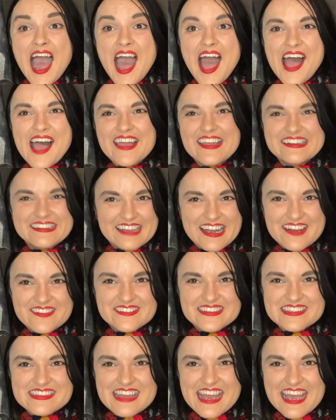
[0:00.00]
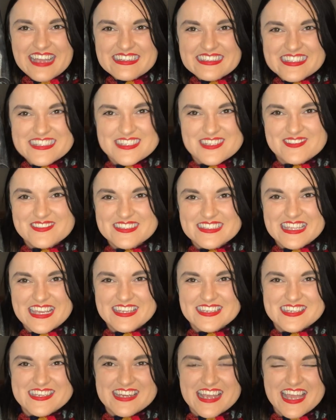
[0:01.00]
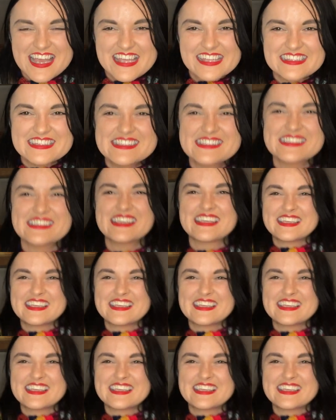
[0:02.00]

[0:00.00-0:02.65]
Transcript: I loved that. Did you, Sunshines?